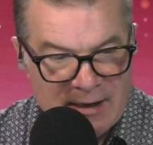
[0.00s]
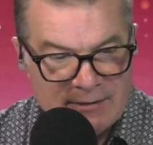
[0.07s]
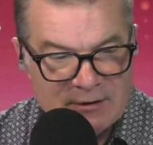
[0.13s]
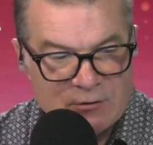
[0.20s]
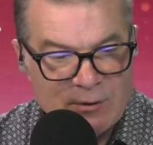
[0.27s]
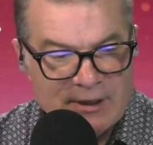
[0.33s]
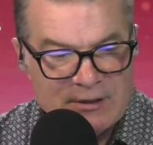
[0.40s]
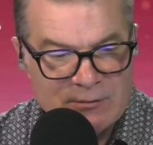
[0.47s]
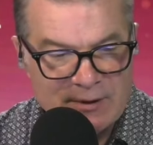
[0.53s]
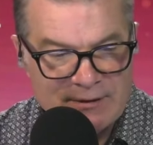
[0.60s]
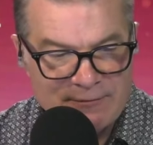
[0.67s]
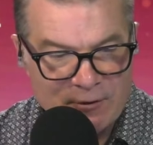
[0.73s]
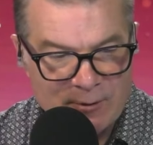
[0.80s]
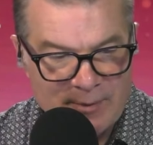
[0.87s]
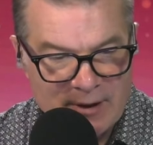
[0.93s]
The
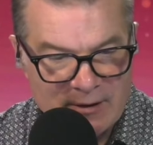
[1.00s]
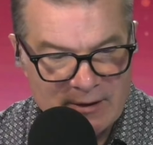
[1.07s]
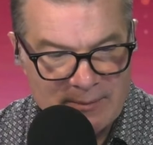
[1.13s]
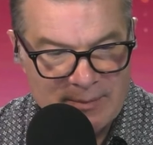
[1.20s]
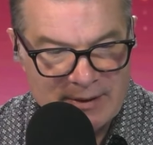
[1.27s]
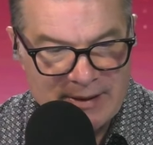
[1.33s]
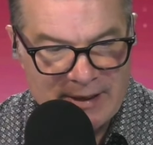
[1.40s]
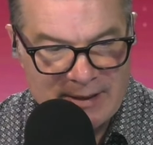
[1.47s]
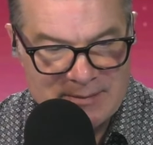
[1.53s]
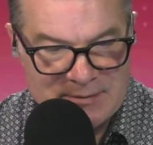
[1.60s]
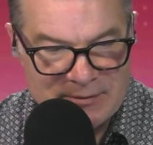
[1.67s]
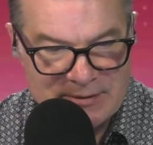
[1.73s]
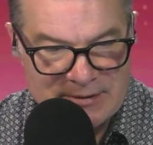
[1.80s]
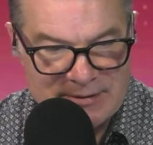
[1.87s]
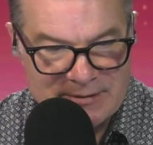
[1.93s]
2024 Paralympic
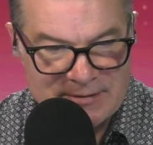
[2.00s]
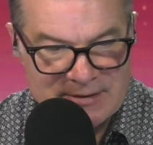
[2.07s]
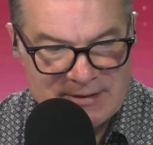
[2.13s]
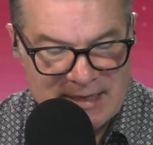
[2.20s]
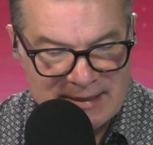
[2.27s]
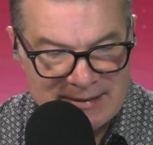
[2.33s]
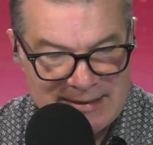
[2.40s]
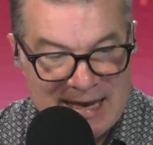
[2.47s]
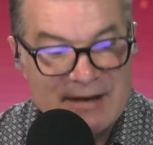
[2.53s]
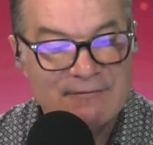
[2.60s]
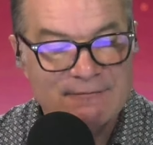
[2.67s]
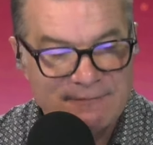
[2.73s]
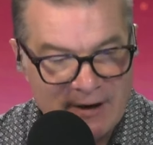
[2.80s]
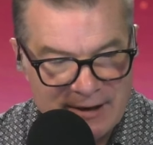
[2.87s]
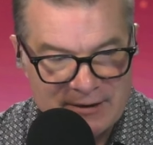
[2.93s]
Games are into their second
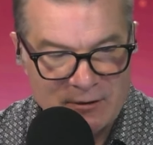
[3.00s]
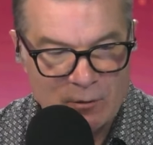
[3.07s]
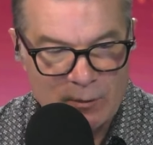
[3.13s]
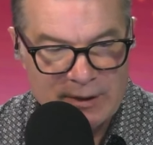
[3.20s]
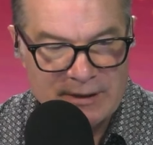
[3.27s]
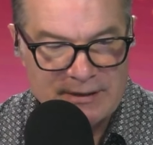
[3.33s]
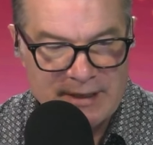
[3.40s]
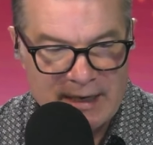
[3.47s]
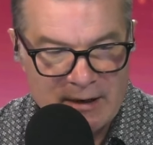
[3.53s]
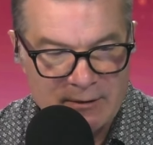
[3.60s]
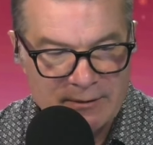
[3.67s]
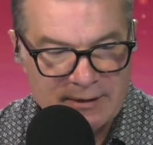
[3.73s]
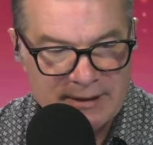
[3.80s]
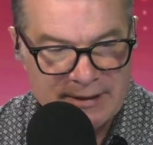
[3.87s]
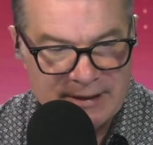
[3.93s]
and final week
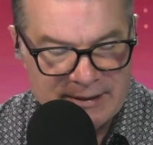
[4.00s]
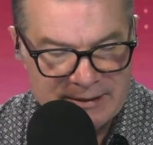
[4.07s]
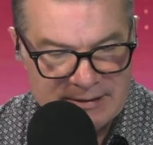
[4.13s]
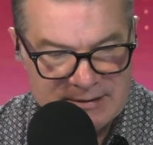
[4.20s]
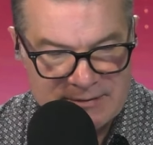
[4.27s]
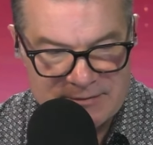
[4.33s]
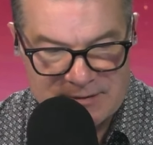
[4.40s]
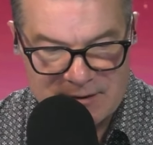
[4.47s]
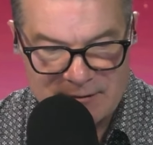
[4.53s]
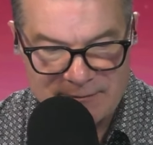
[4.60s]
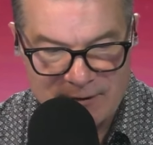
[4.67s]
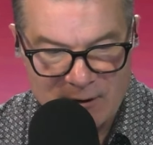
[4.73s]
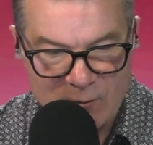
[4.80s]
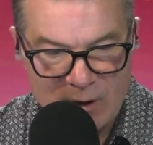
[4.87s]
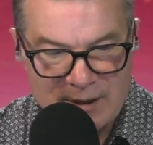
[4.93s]
now, and Canadians have so
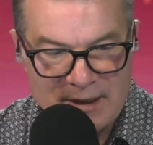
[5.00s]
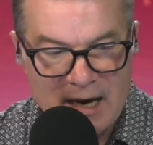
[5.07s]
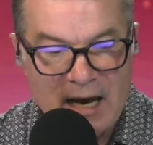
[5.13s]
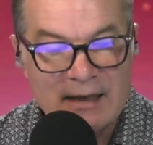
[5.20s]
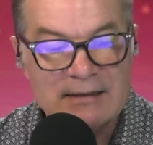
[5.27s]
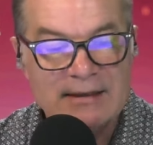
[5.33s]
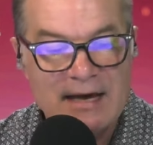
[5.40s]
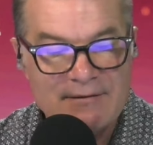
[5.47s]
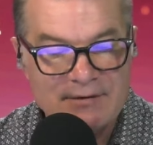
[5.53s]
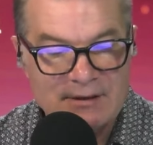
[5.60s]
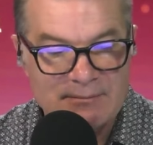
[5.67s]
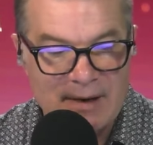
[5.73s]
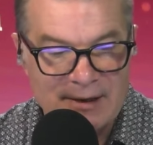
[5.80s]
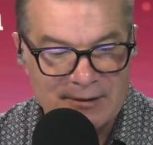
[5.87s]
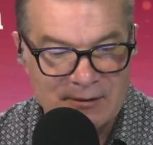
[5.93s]
far won
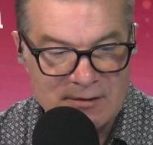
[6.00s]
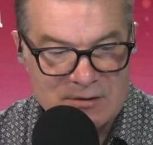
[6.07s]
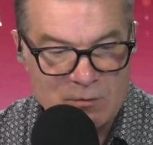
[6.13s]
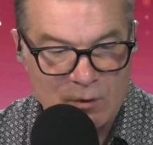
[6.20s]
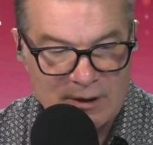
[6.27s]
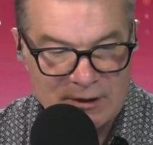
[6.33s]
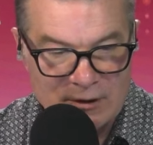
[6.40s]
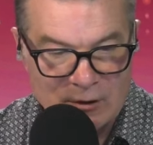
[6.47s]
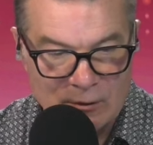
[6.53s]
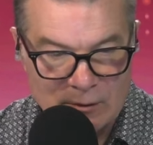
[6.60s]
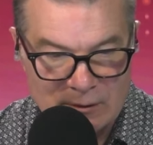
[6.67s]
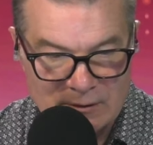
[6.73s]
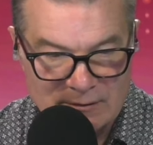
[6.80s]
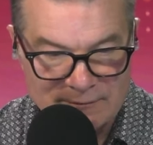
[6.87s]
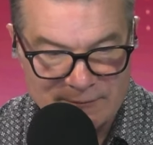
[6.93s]
11 medals, one
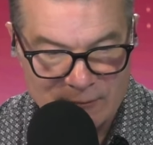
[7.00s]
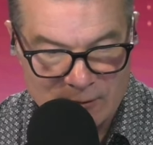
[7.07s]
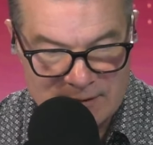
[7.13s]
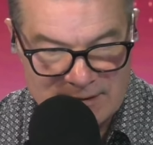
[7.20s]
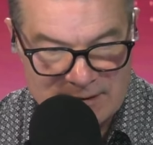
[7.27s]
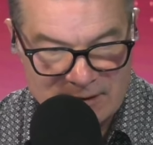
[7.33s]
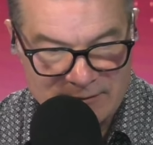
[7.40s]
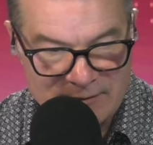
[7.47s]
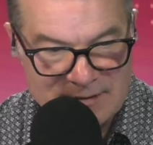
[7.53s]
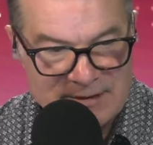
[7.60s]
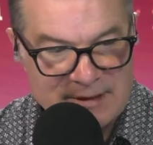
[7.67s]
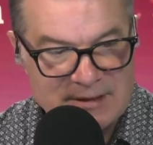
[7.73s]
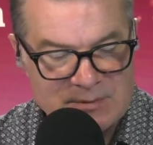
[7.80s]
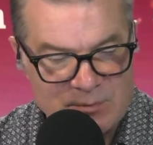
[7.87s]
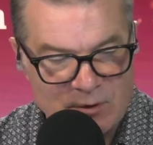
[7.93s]
gold, four silver,
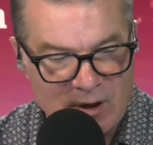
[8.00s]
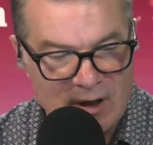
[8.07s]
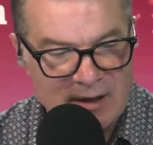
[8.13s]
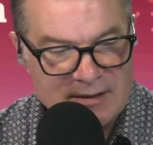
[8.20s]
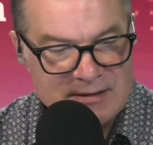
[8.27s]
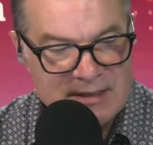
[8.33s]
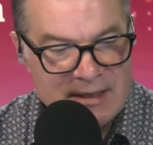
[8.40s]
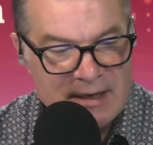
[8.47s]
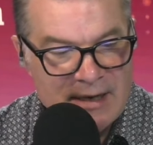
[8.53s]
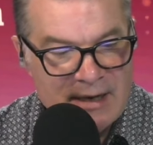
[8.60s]
six bronze.